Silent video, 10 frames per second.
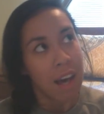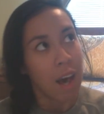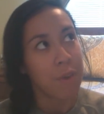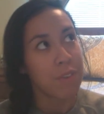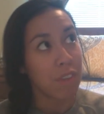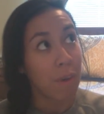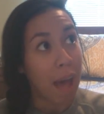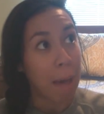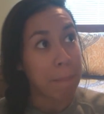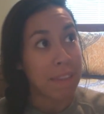I was so
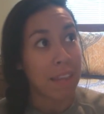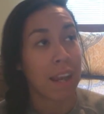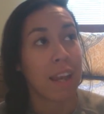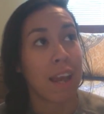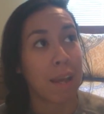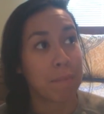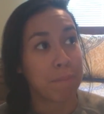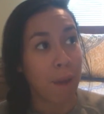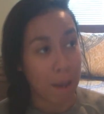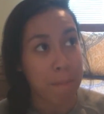happy that I
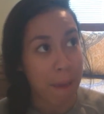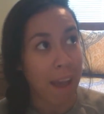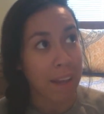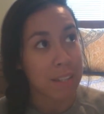brought it back.